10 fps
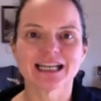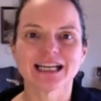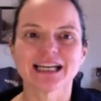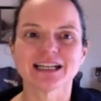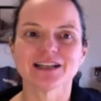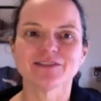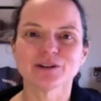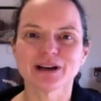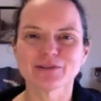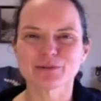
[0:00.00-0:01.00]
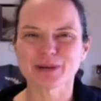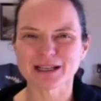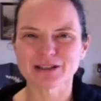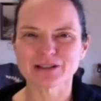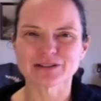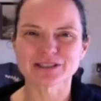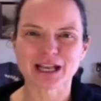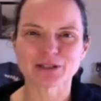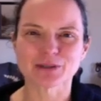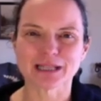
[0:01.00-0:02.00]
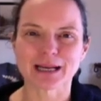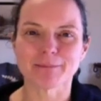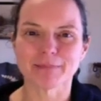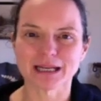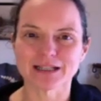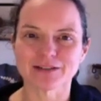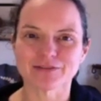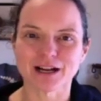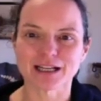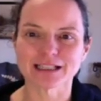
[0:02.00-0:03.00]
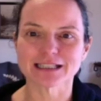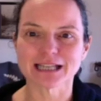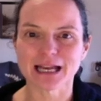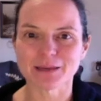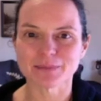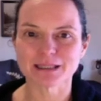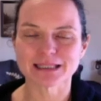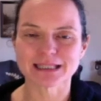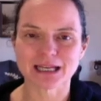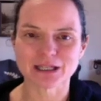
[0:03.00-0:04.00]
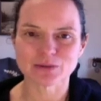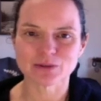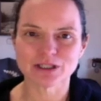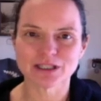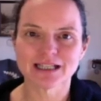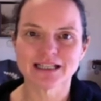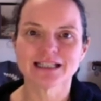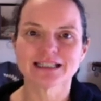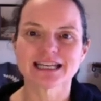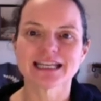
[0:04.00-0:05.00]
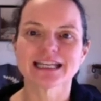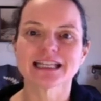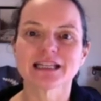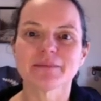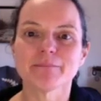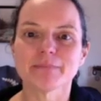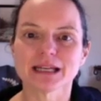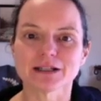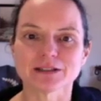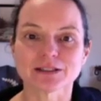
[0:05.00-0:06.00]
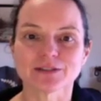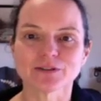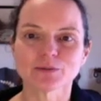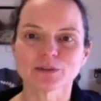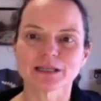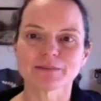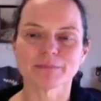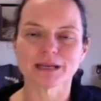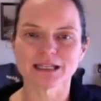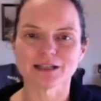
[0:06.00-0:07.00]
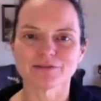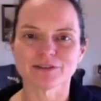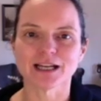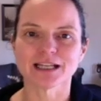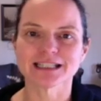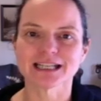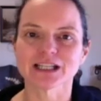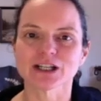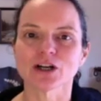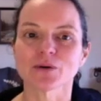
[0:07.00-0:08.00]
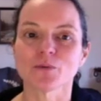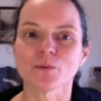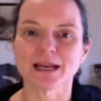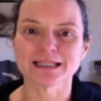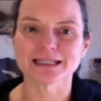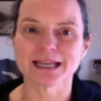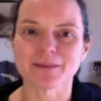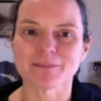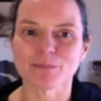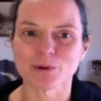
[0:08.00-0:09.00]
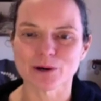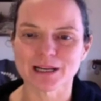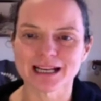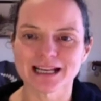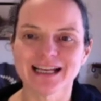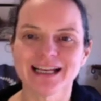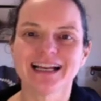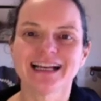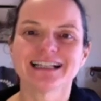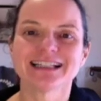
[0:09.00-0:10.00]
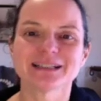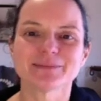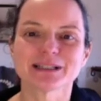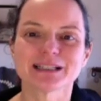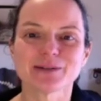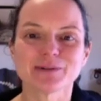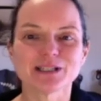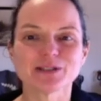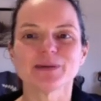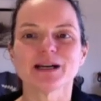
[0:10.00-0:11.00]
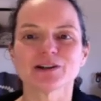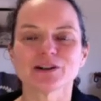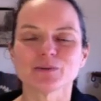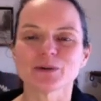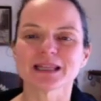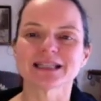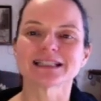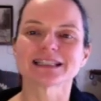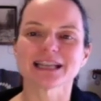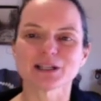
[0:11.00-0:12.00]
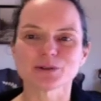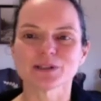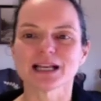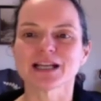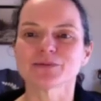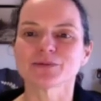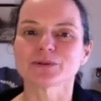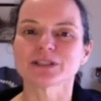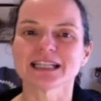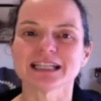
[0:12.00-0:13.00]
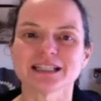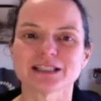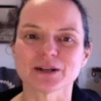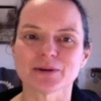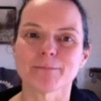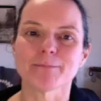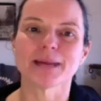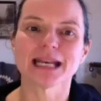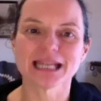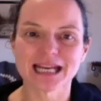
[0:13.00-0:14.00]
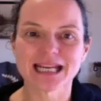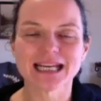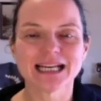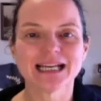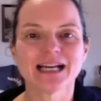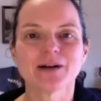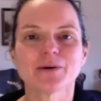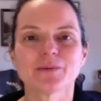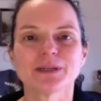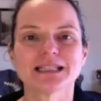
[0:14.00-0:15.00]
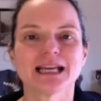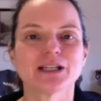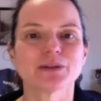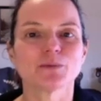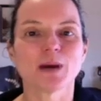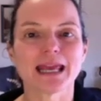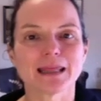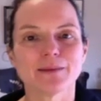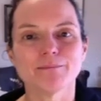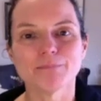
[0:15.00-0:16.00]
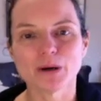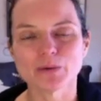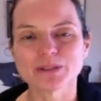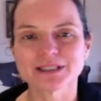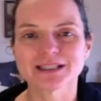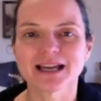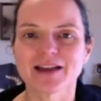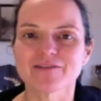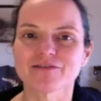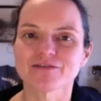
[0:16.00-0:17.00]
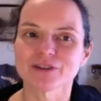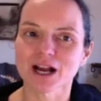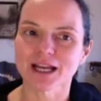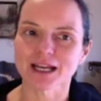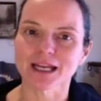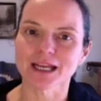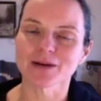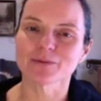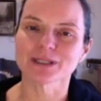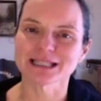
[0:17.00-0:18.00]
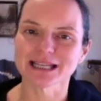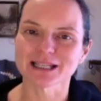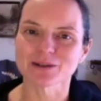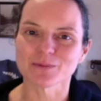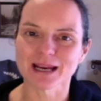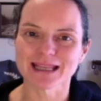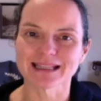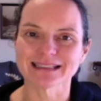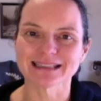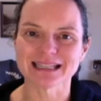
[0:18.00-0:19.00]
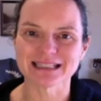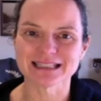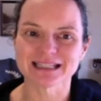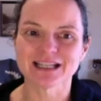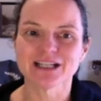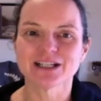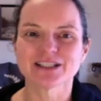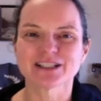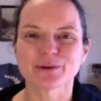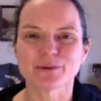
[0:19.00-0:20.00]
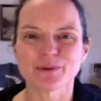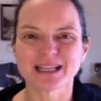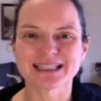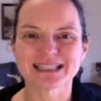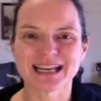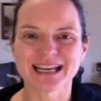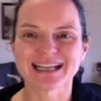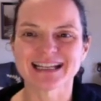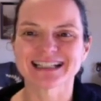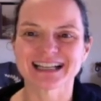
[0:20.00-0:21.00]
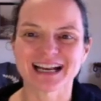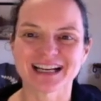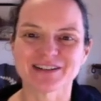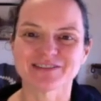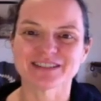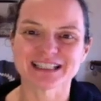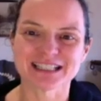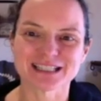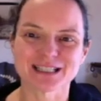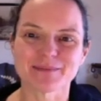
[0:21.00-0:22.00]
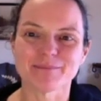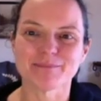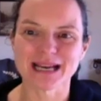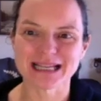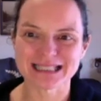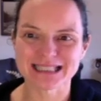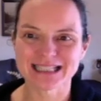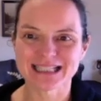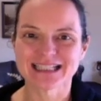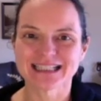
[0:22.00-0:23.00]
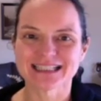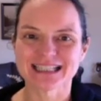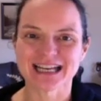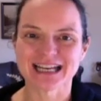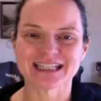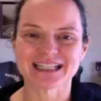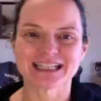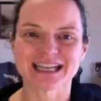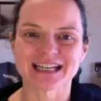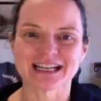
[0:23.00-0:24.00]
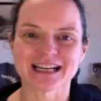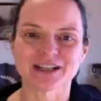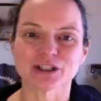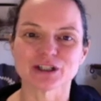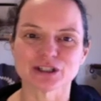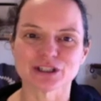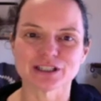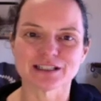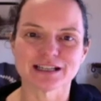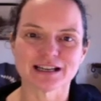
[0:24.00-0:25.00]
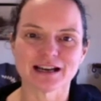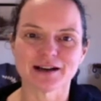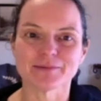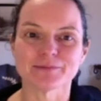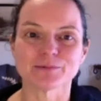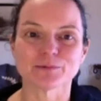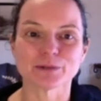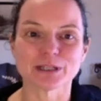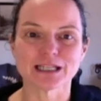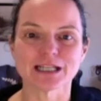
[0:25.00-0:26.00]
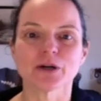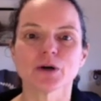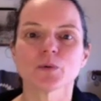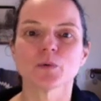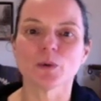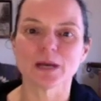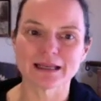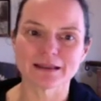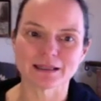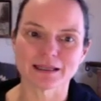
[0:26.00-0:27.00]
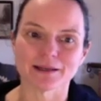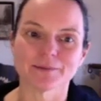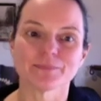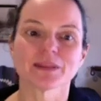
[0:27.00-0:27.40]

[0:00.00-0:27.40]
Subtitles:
And if you have a regular schedule, like a Monday to Friday type schedule, take it in the middle. So if you're working Monday to Friday, take it on a Wednesday morning. Typically, we do better with a schedule and a routine. Monday, we tend to weigh the most, and Friday, we tend to weigh the least. So Wednesday kind of is the best day to get a good reading weekly.